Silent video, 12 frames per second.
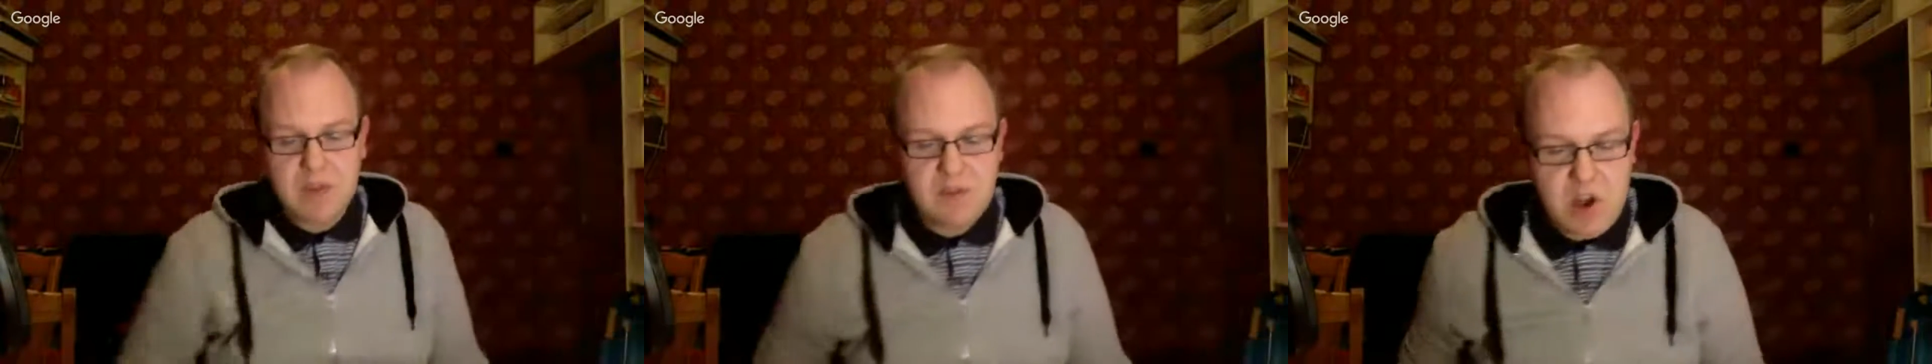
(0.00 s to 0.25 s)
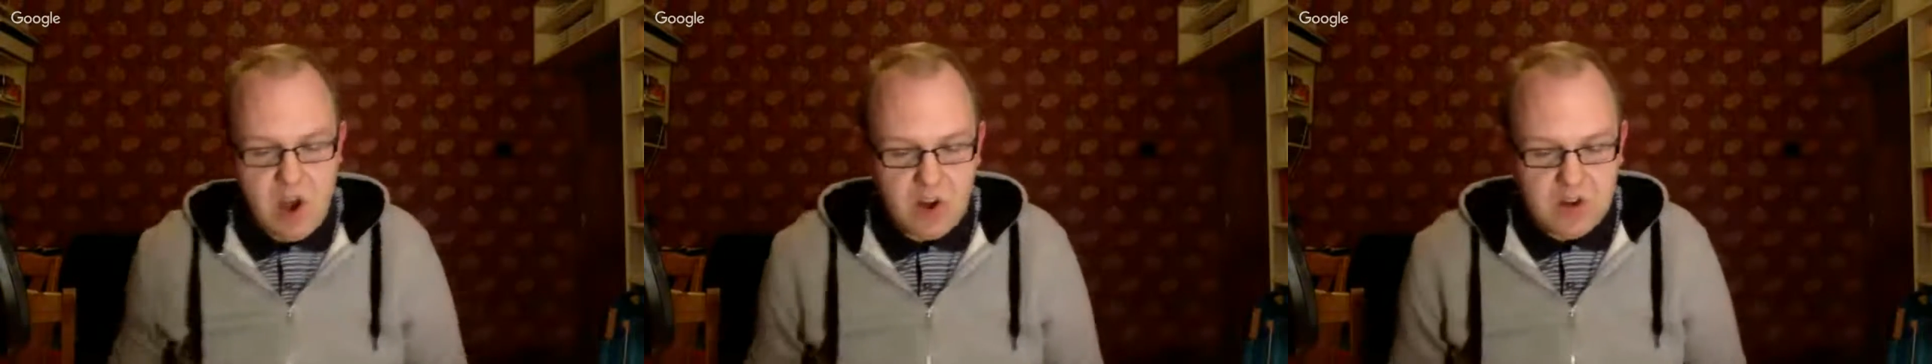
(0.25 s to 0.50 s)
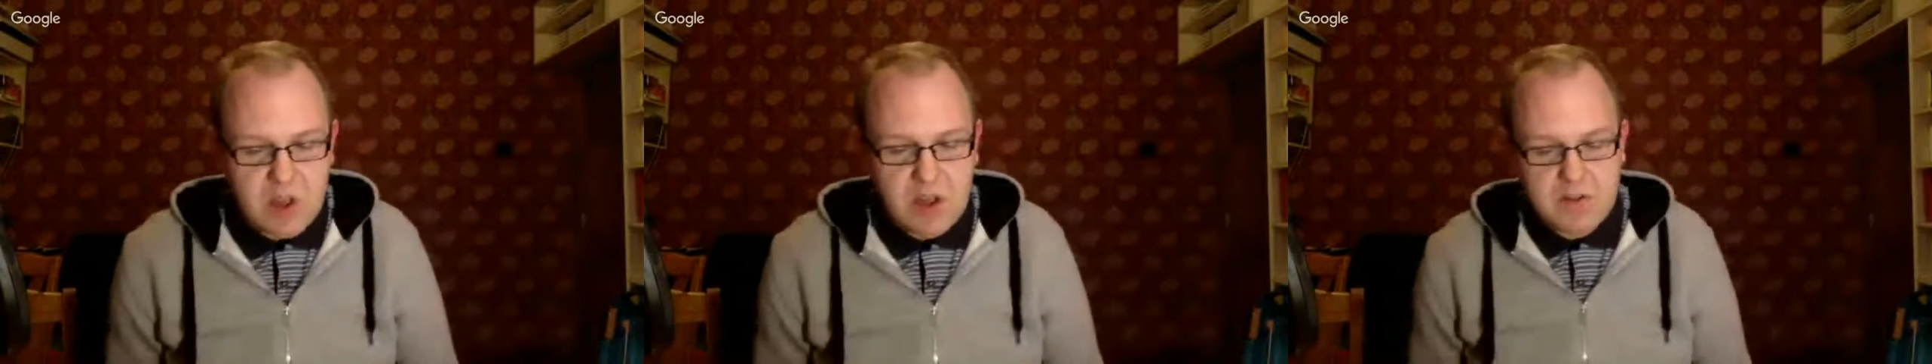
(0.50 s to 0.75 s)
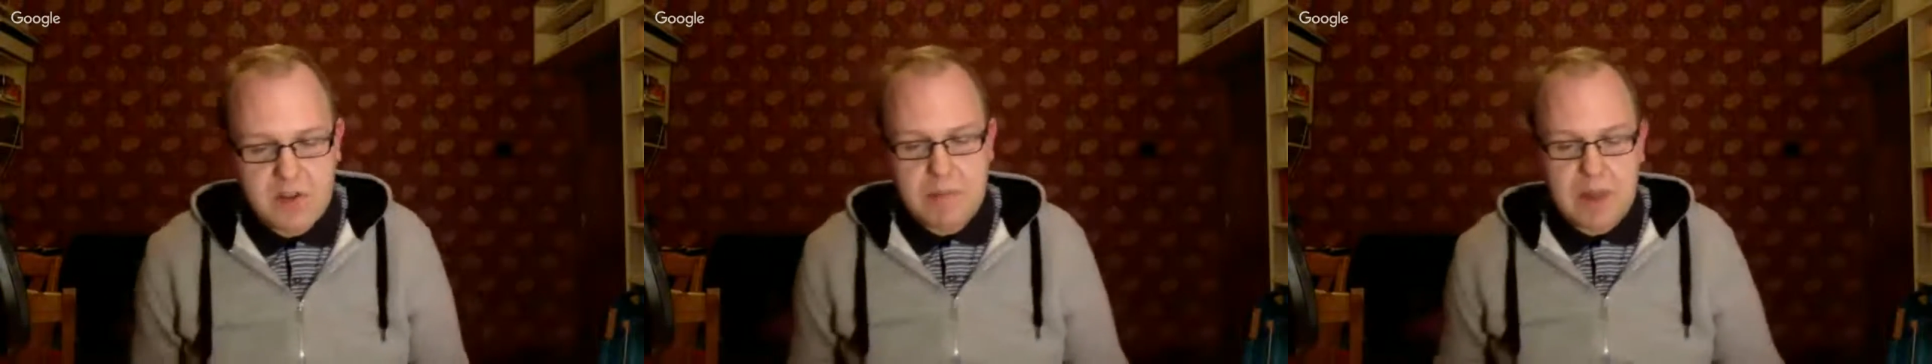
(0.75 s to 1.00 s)
not
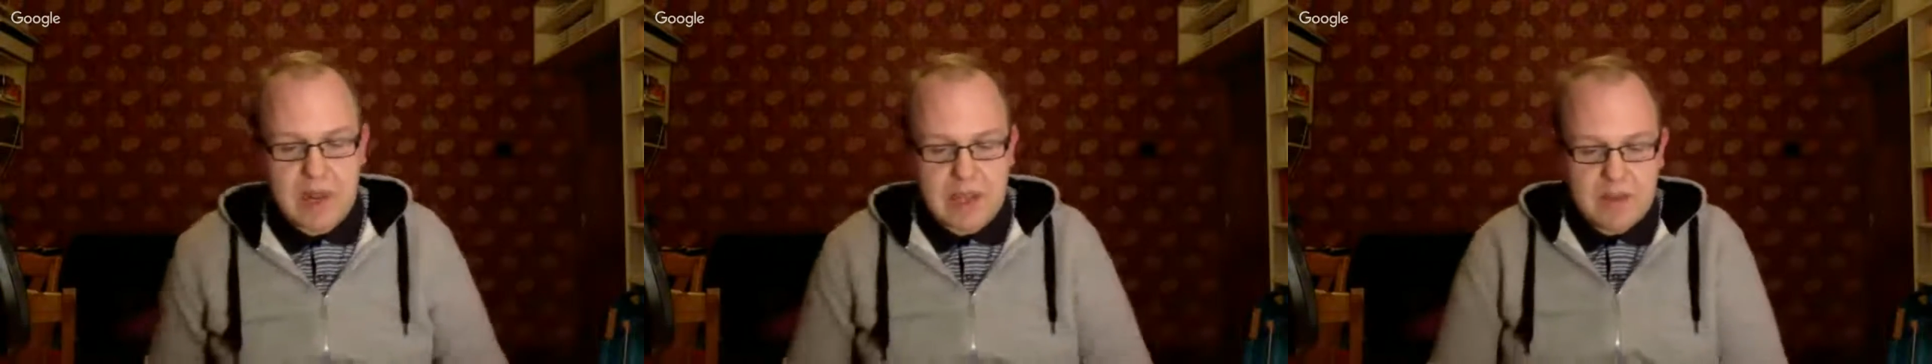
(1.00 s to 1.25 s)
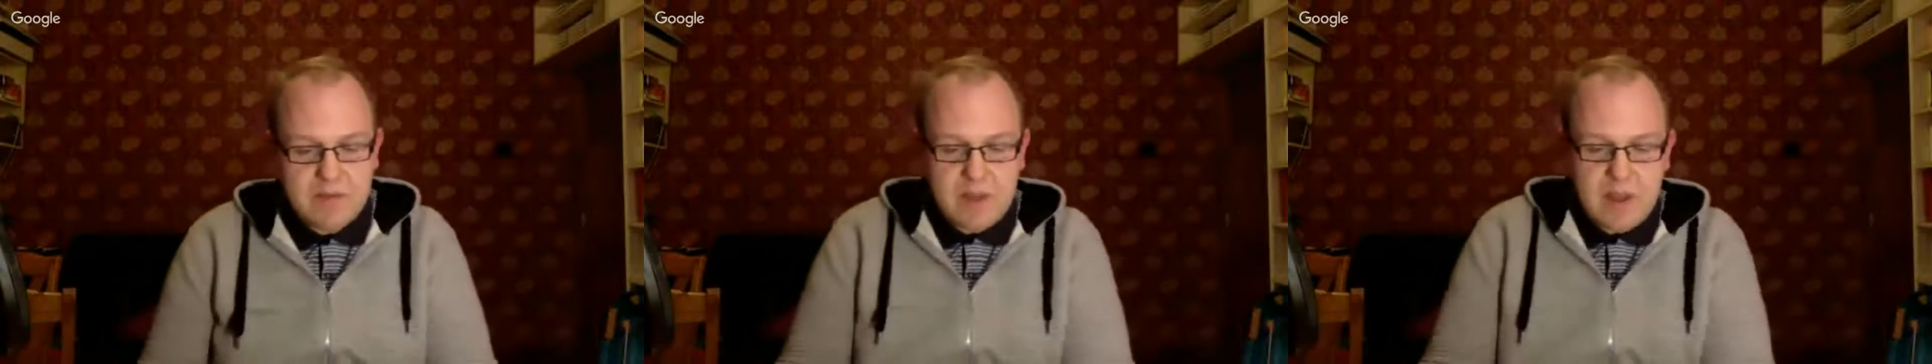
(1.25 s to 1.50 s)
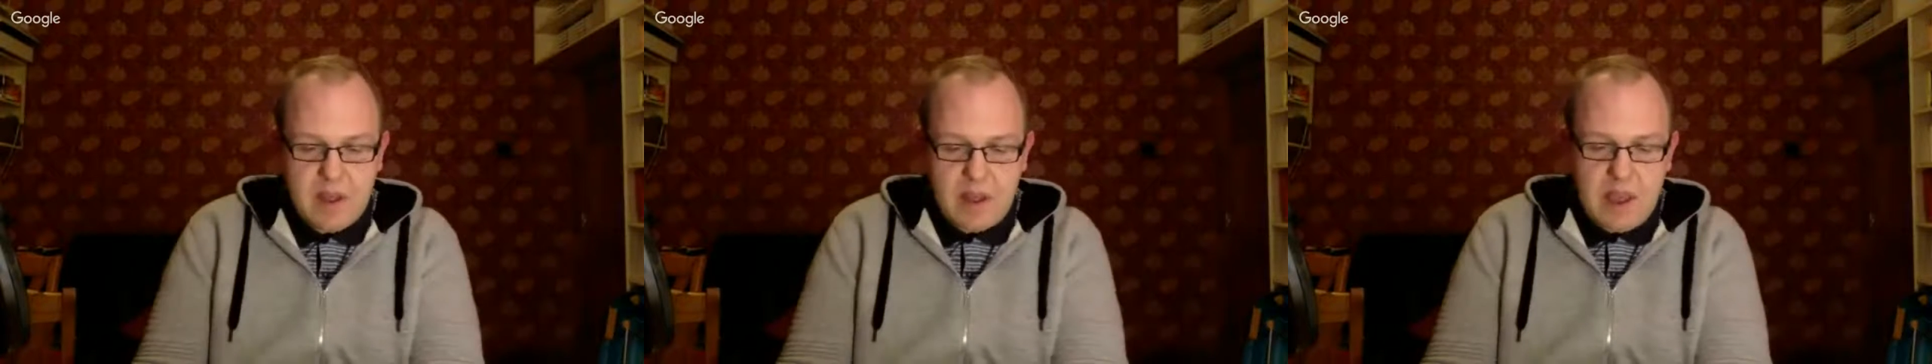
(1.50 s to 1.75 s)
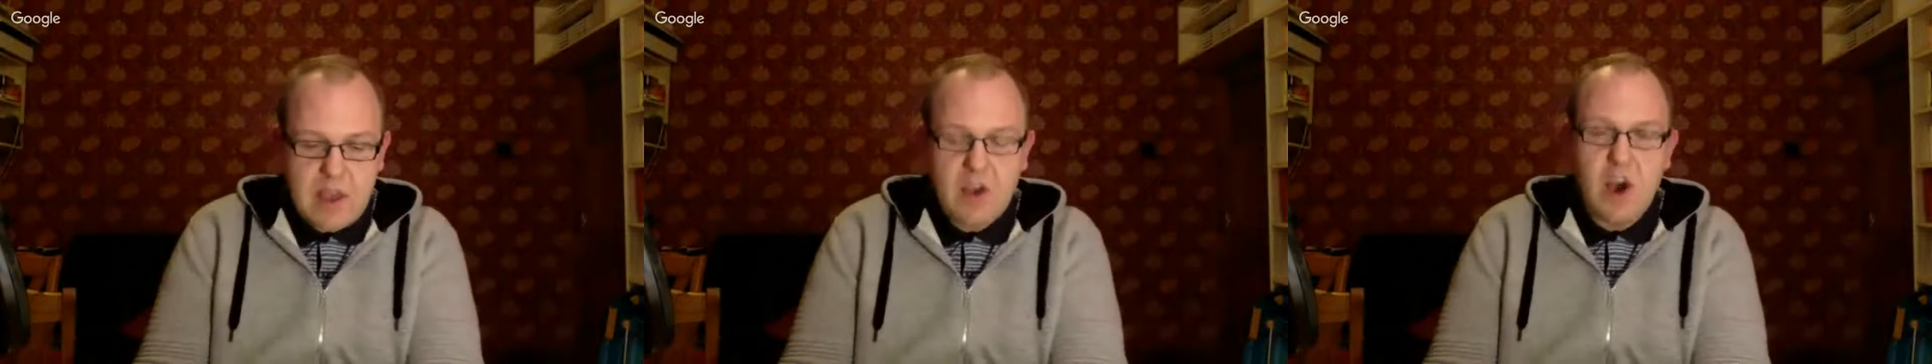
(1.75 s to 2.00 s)
to believe
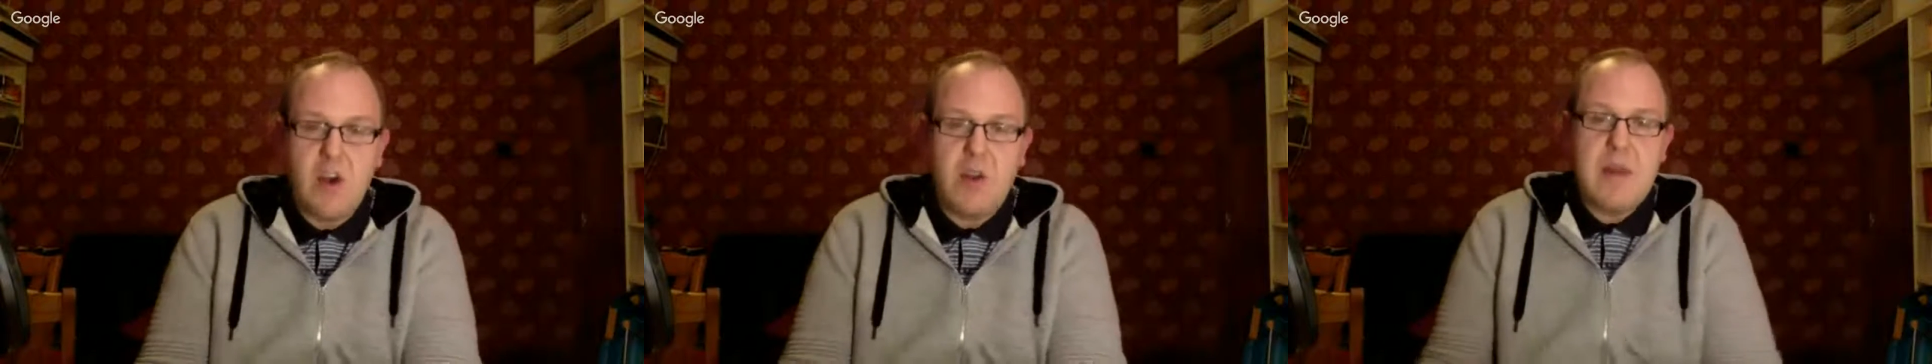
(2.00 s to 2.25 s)
in God.